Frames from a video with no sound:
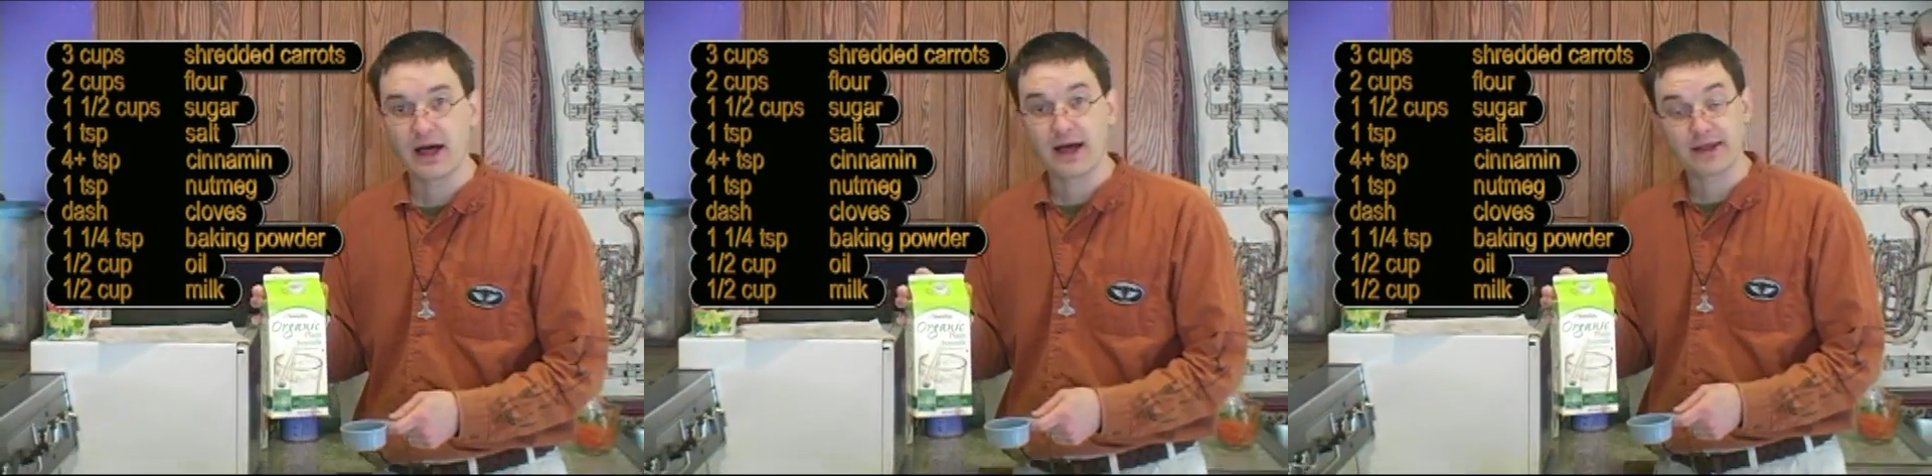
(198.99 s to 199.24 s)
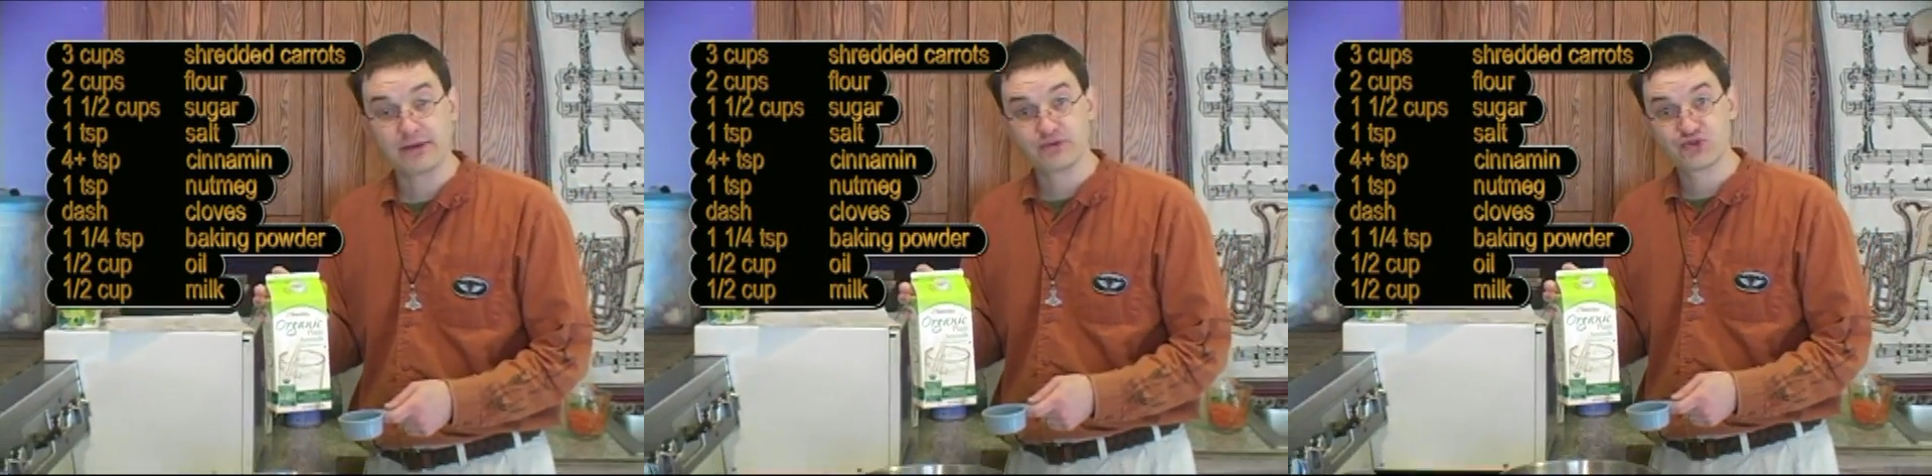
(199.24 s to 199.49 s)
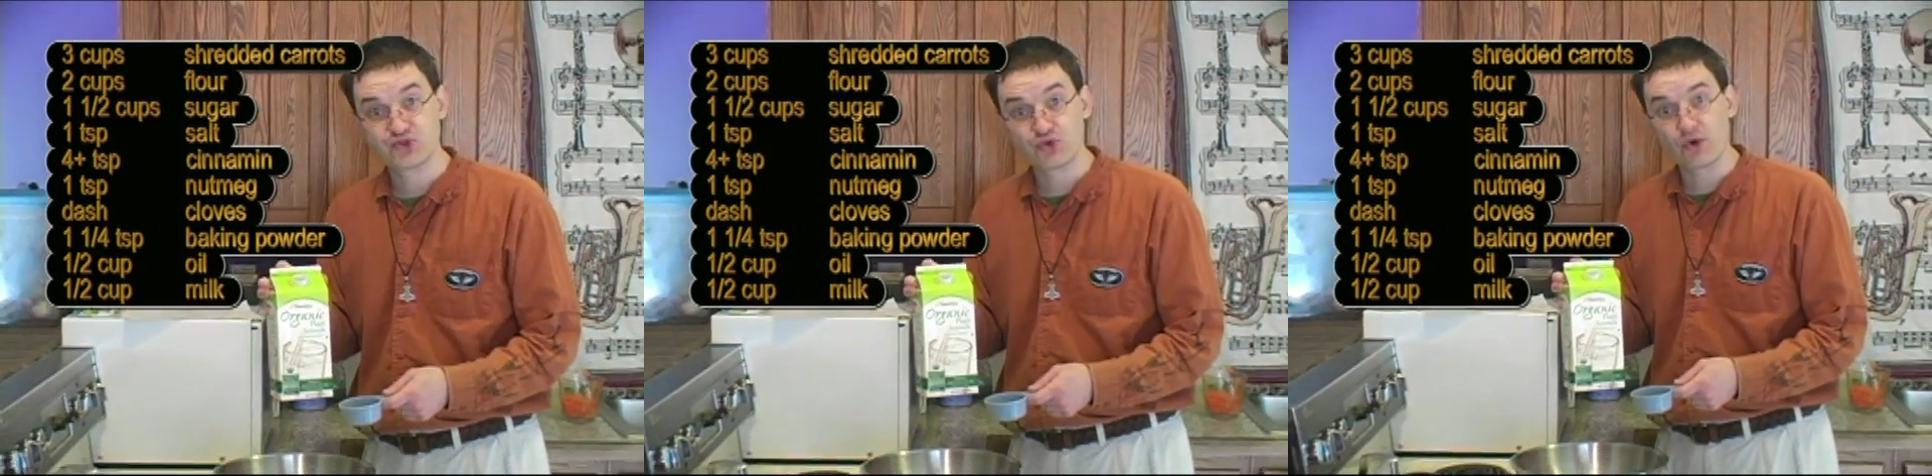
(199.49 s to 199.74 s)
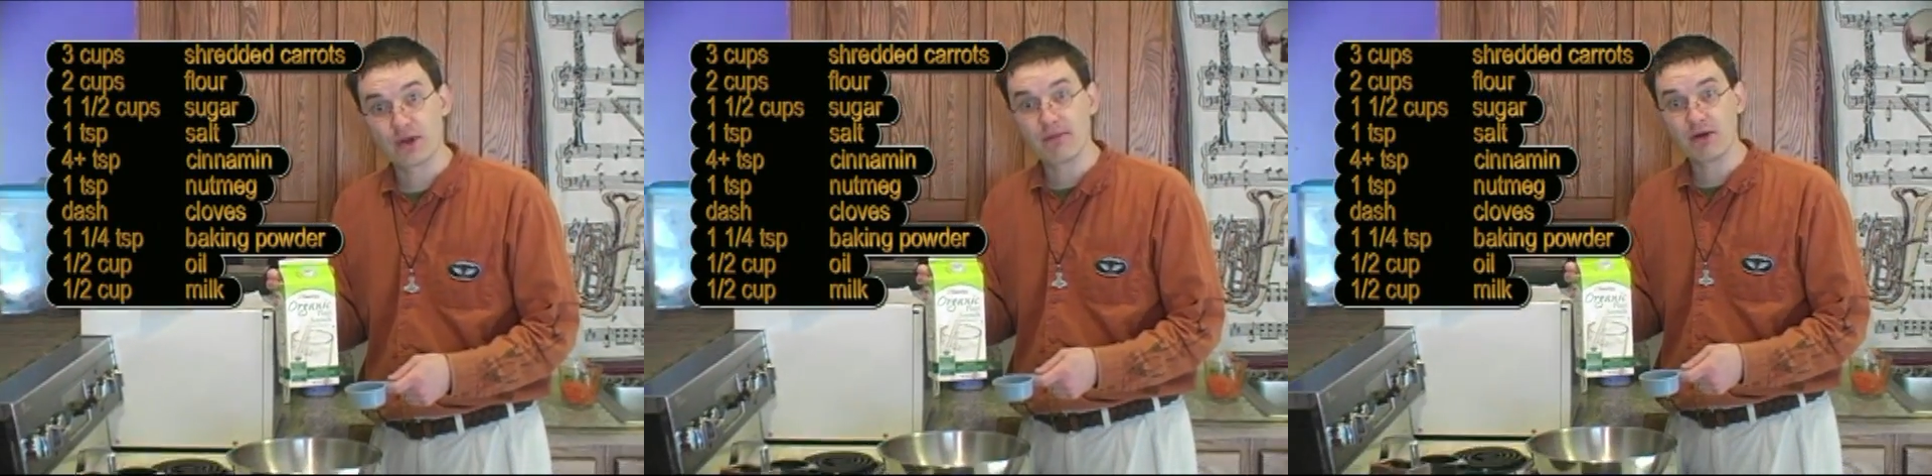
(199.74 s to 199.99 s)
I use
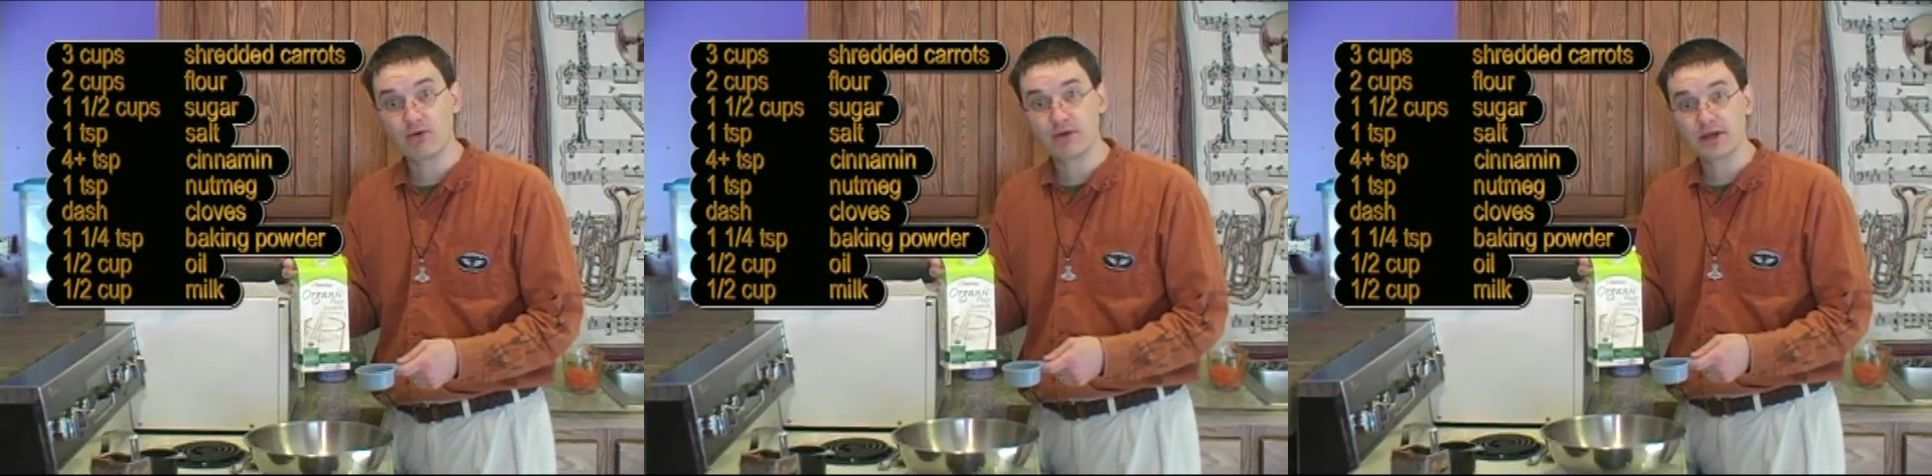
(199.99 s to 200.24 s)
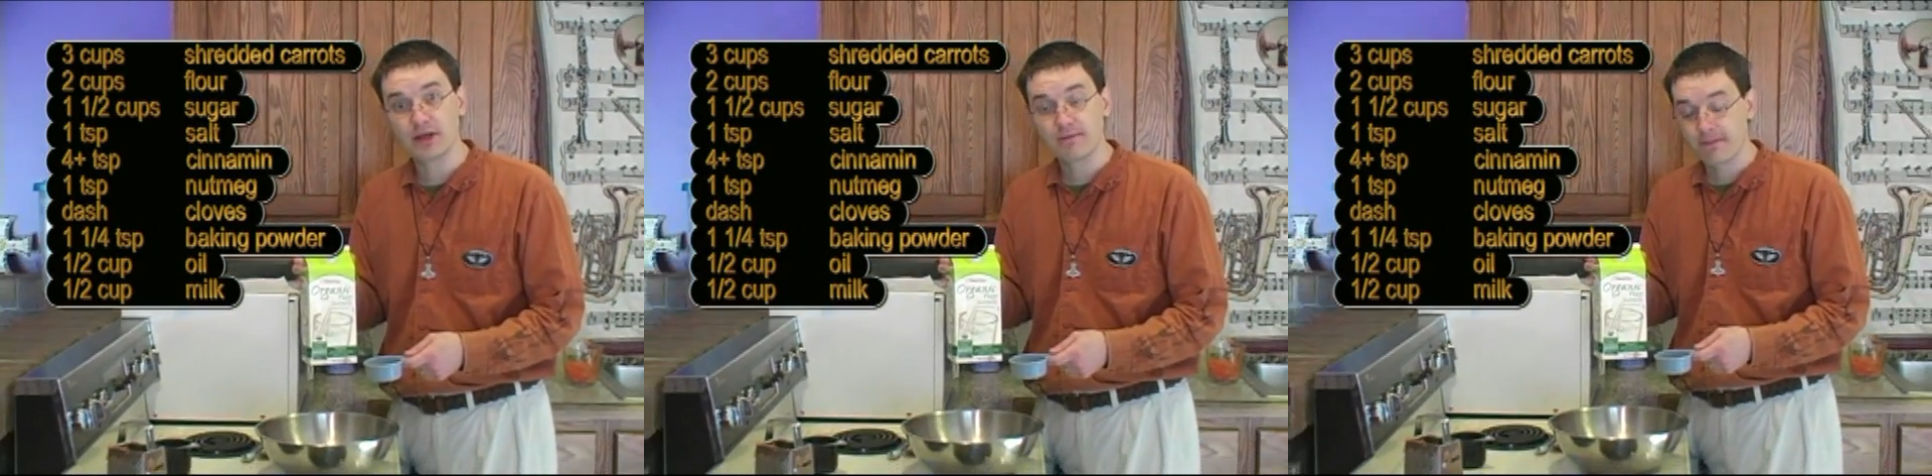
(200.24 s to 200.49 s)
soy milk,